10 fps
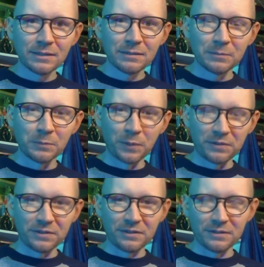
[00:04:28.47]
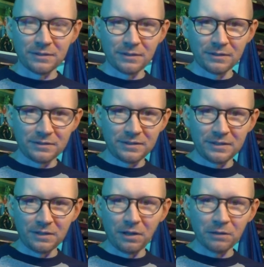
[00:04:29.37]
Was it the tea
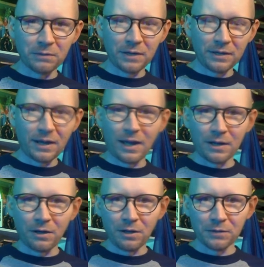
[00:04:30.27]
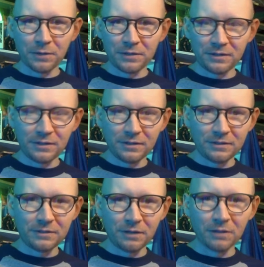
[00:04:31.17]
all gray, the hot all gray tea?
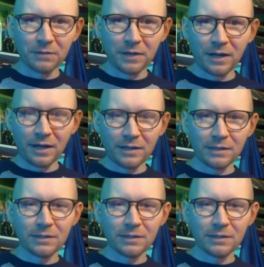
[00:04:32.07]
Tea all gray hot?